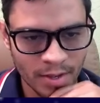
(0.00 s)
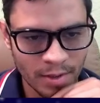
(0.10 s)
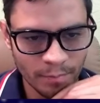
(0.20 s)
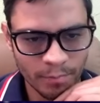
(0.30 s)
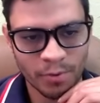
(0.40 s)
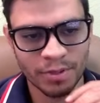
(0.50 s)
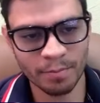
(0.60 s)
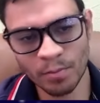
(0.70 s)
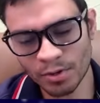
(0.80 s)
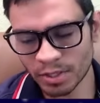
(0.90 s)
but the
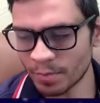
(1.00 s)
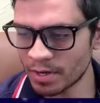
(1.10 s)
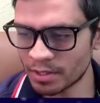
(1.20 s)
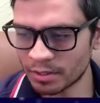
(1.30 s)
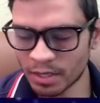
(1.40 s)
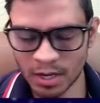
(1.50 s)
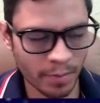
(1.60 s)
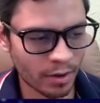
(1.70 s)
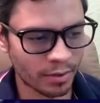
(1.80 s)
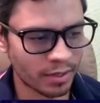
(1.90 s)
most amazing thing
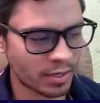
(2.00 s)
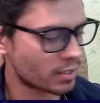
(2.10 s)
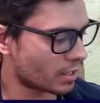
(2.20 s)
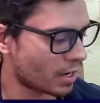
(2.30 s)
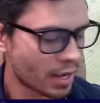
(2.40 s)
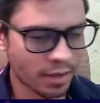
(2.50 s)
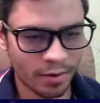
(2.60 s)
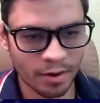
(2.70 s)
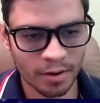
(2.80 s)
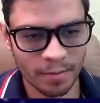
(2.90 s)
about it is
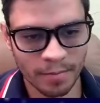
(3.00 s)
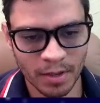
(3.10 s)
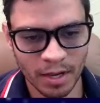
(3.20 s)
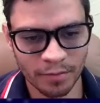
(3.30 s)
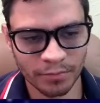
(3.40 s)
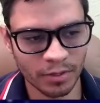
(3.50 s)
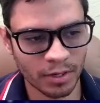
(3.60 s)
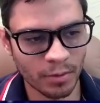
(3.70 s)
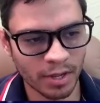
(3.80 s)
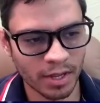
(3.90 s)
later, after
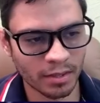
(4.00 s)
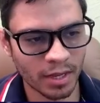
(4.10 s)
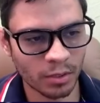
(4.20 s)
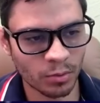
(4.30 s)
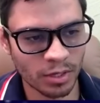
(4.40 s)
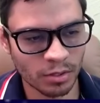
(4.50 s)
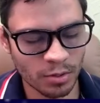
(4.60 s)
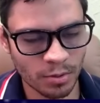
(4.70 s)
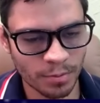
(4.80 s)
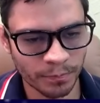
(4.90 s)
we get knight to
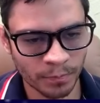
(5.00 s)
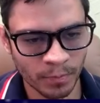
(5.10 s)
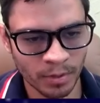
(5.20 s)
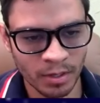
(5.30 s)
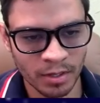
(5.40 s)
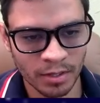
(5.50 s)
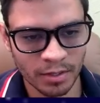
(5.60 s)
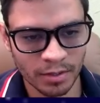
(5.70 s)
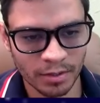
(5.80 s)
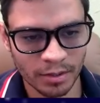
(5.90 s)
e2,
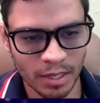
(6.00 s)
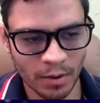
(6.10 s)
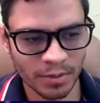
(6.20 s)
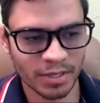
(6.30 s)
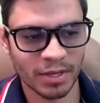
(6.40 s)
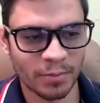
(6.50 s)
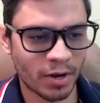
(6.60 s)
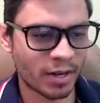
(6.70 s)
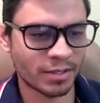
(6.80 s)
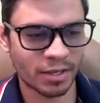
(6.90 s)
now this is a
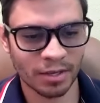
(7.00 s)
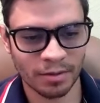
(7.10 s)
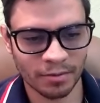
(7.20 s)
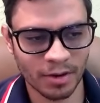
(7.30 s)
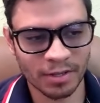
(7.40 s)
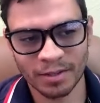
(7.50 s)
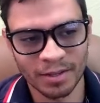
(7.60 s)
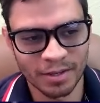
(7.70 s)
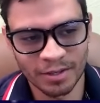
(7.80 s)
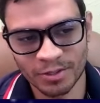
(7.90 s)
brilliancy, right?
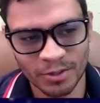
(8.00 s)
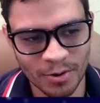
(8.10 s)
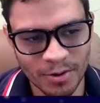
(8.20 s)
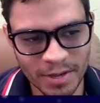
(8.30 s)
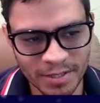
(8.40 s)
So it's